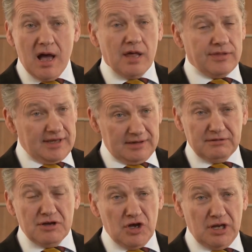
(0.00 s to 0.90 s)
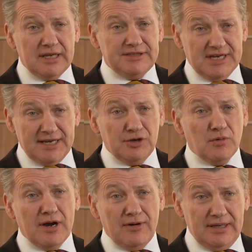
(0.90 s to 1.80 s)
I think early
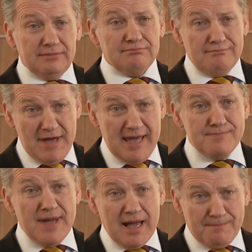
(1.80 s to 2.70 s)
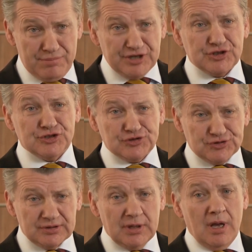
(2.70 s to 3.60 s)
January may be
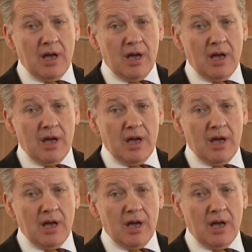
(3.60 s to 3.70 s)
ambitious.